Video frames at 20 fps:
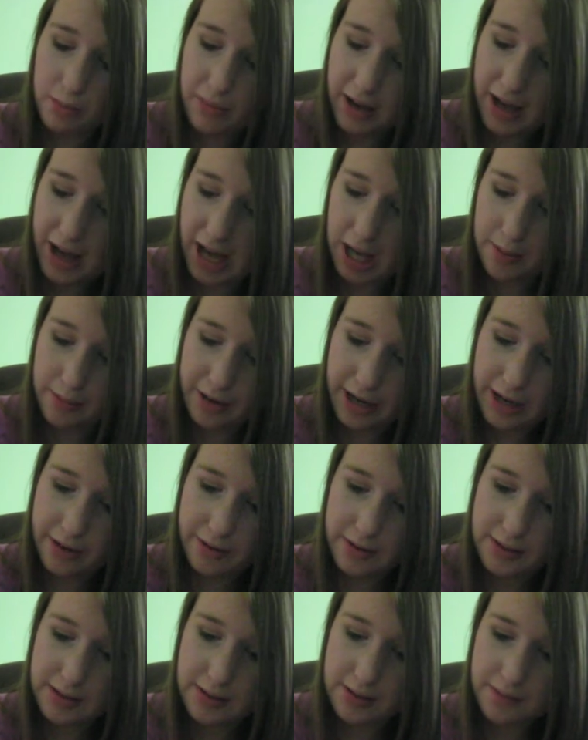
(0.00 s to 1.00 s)
my
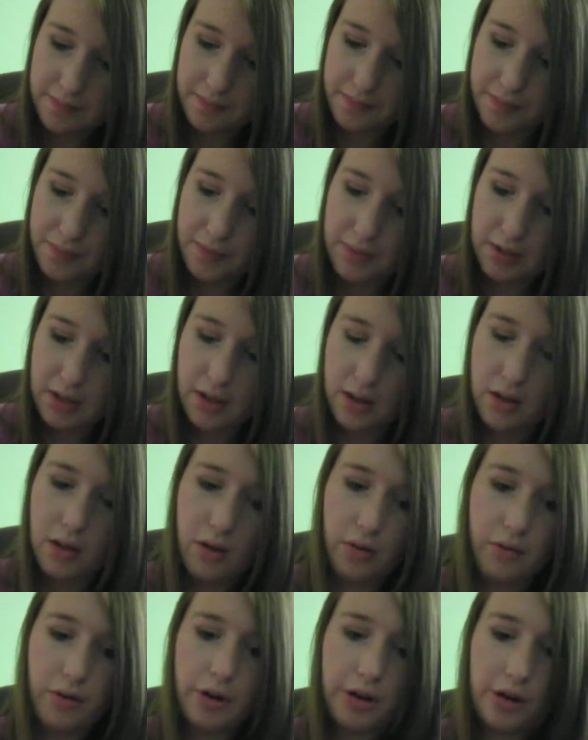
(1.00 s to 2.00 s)
eyebrows
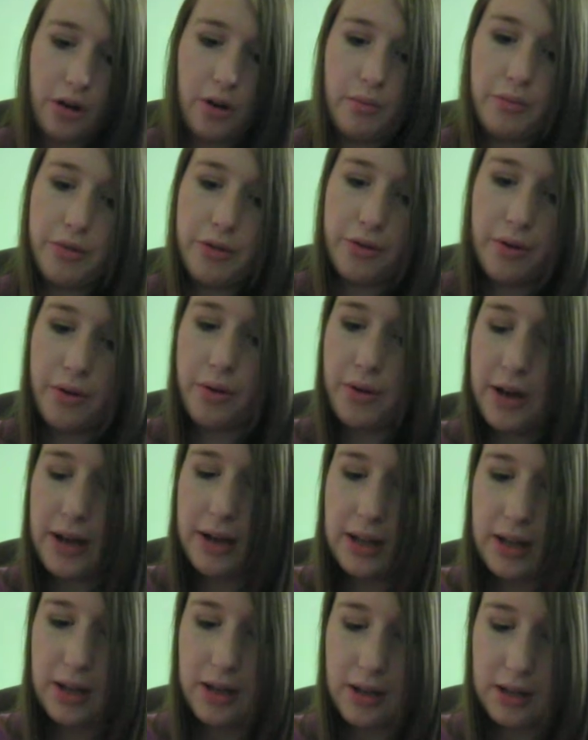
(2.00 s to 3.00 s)
or comb through
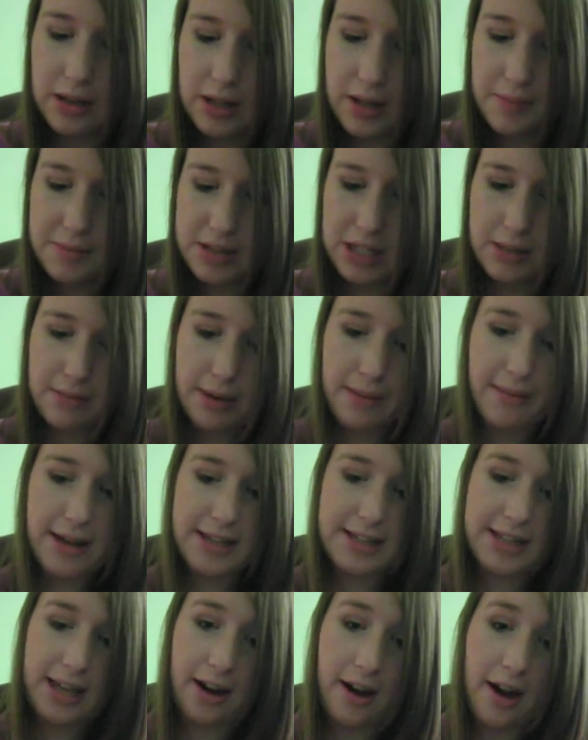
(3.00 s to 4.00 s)
any clumps in my
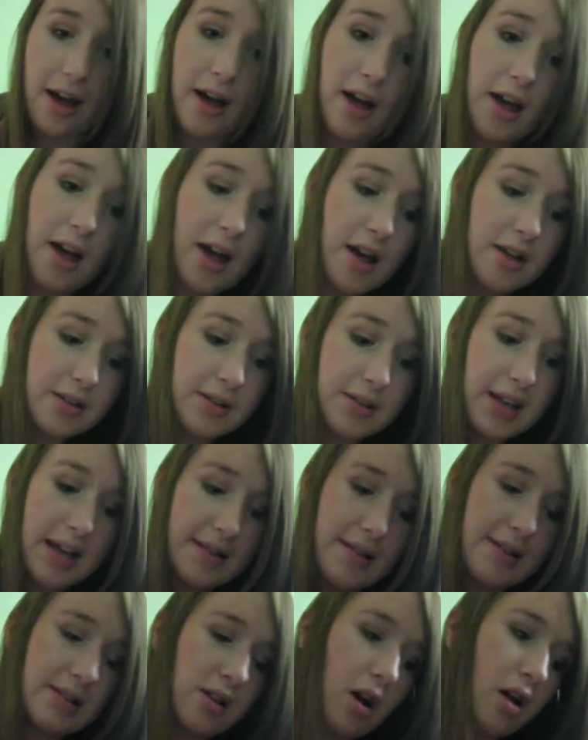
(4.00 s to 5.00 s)
mascara. So yeah,
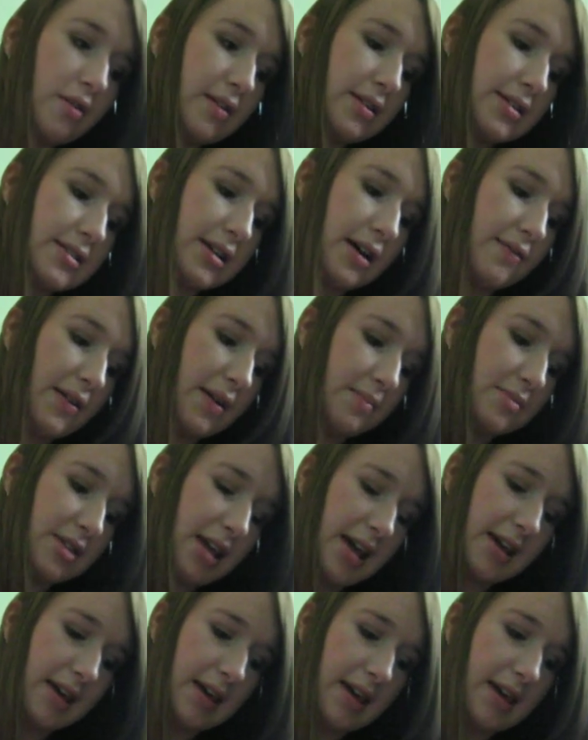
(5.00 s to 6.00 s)
that's all the stuff I'm
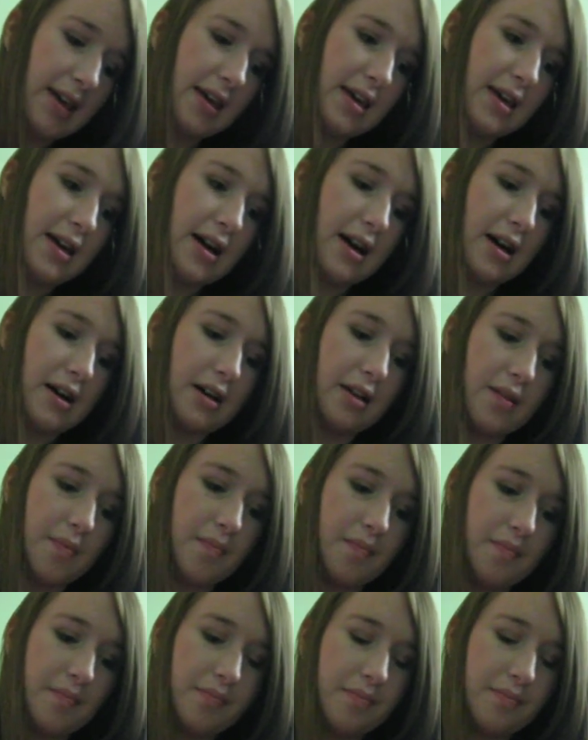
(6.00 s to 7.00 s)
taking.
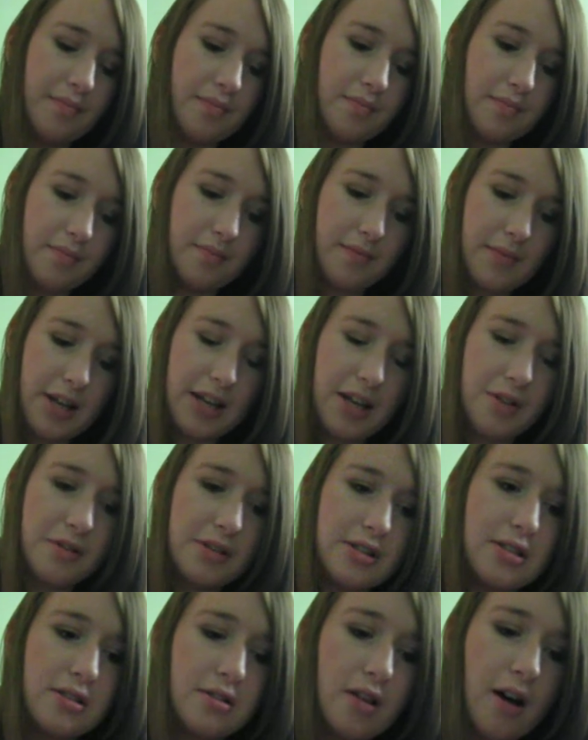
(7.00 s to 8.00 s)
I know
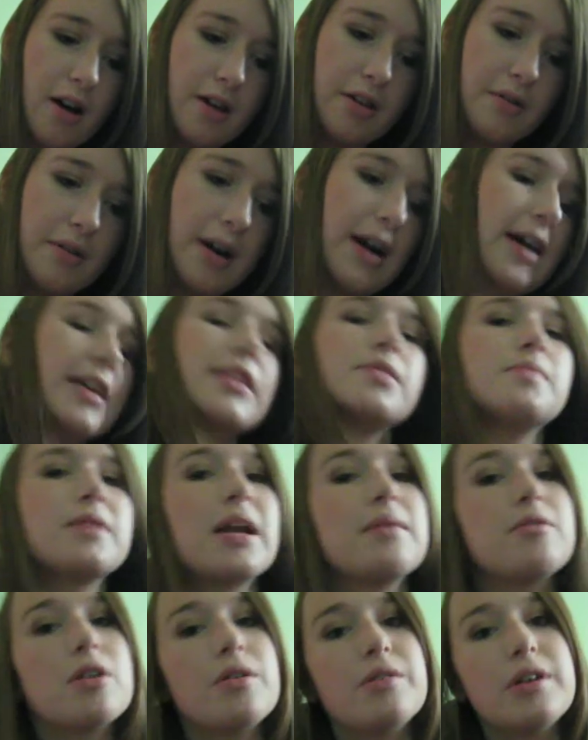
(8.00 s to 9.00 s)
it's a lot, you guys, but
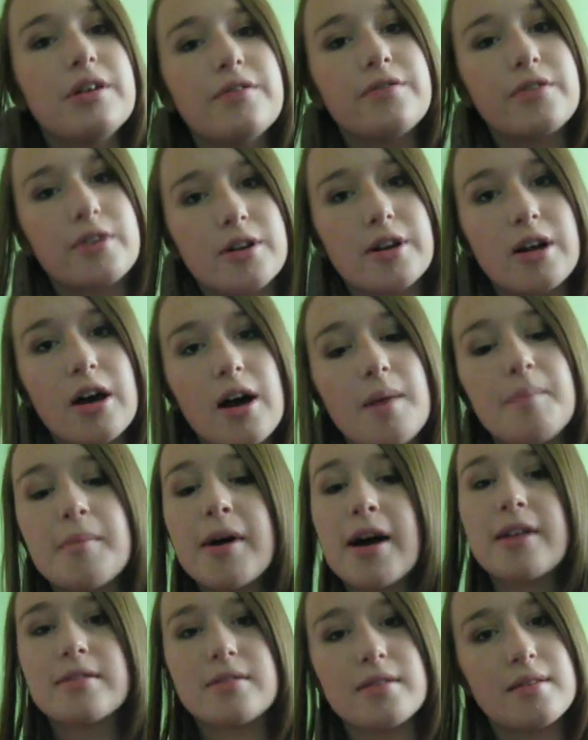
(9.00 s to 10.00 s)
I'm going for a
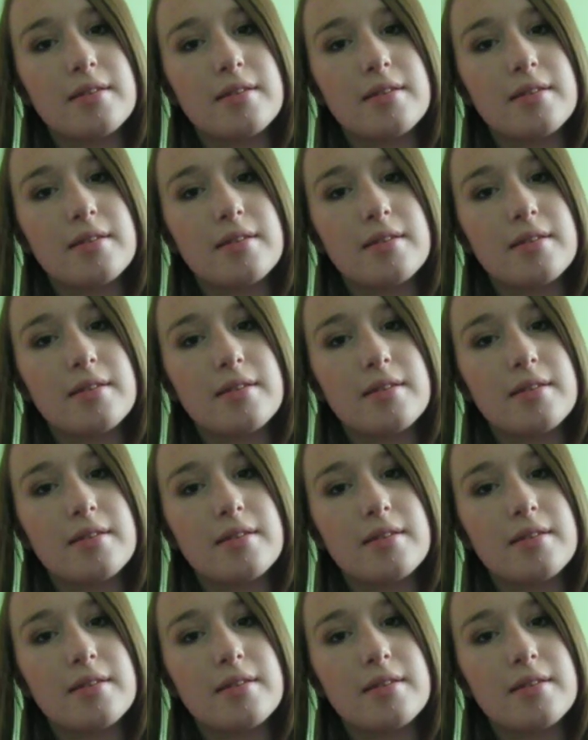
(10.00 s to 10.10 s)
month.